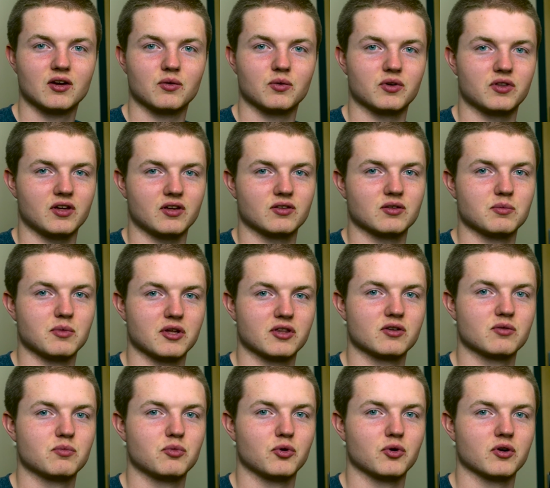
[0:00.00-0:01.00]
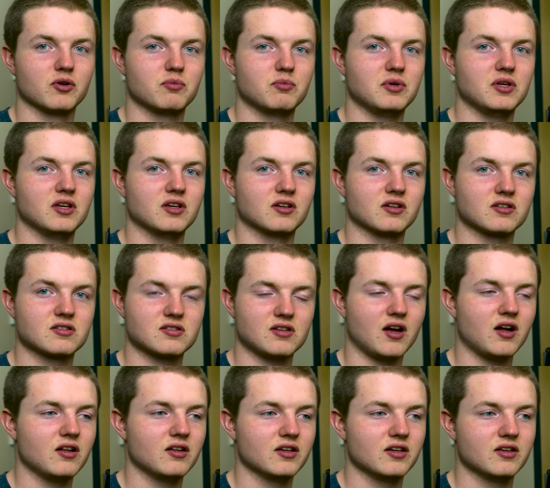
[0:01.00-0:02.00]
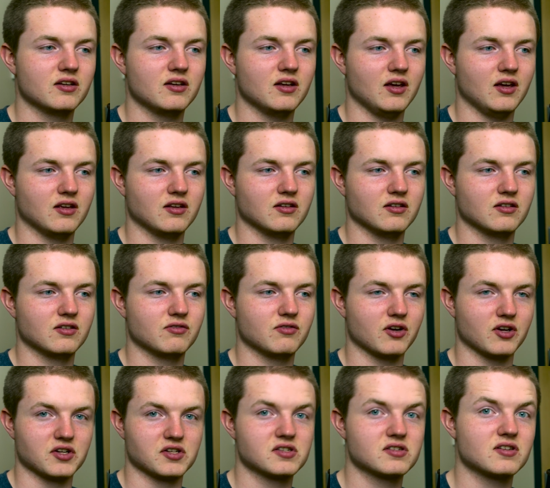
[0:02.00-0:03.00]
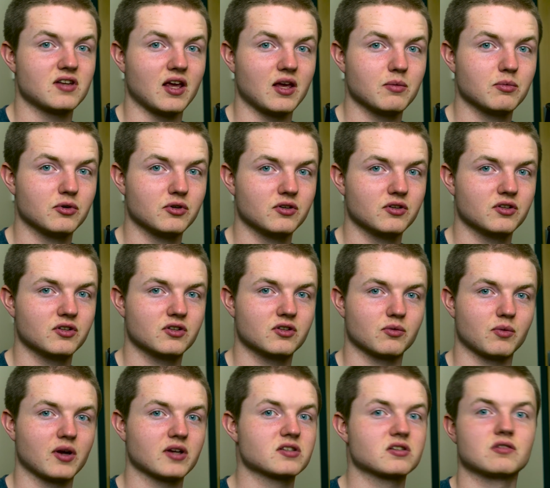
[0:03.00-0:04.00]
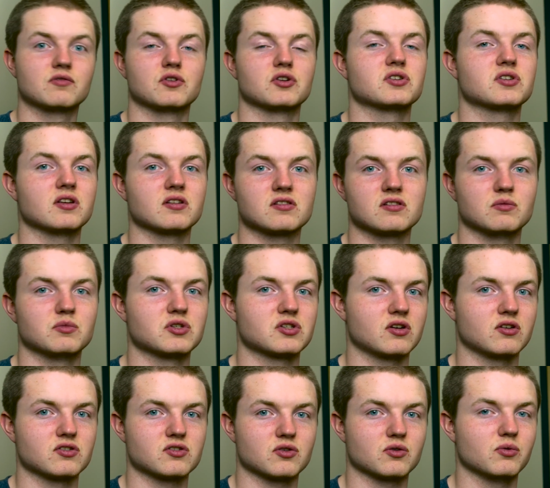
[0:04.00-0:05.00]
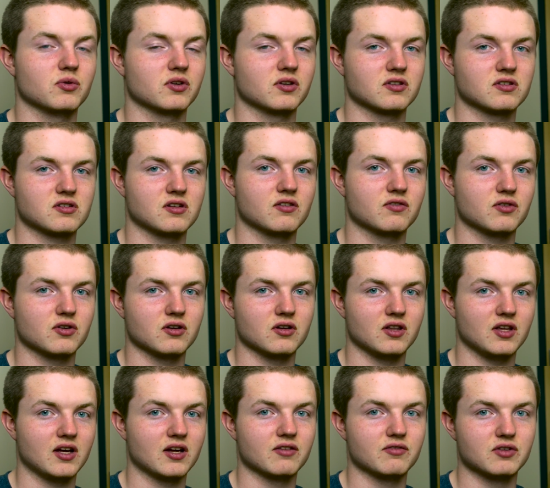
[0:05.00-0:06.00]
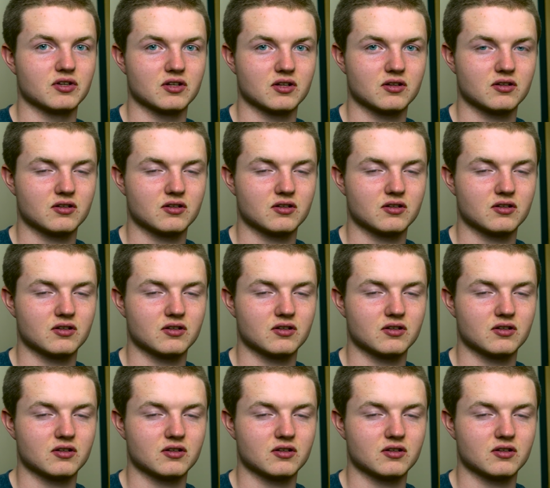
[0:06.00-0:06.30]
Without the motherboard being solid and very stable, the rest of your system is also going to suffer a lot of